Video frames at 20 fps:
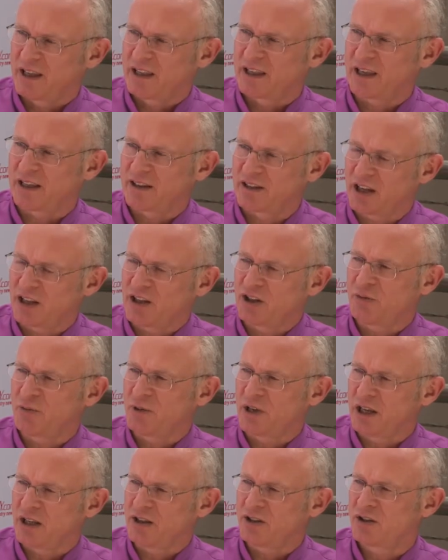They tend to be
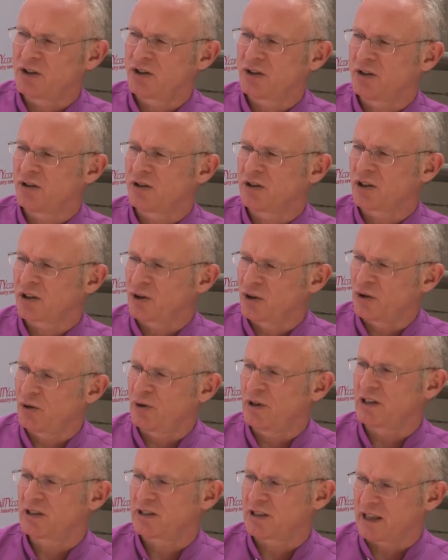into the
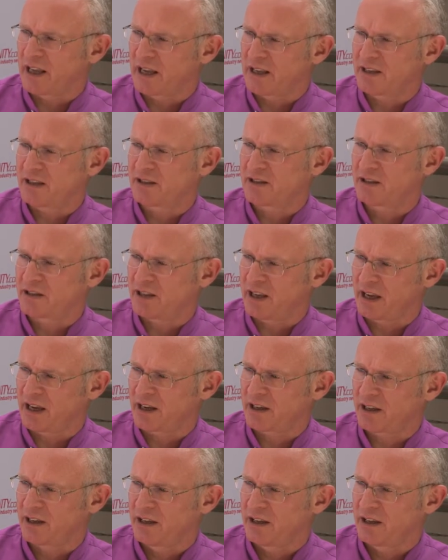coolest, latest tech,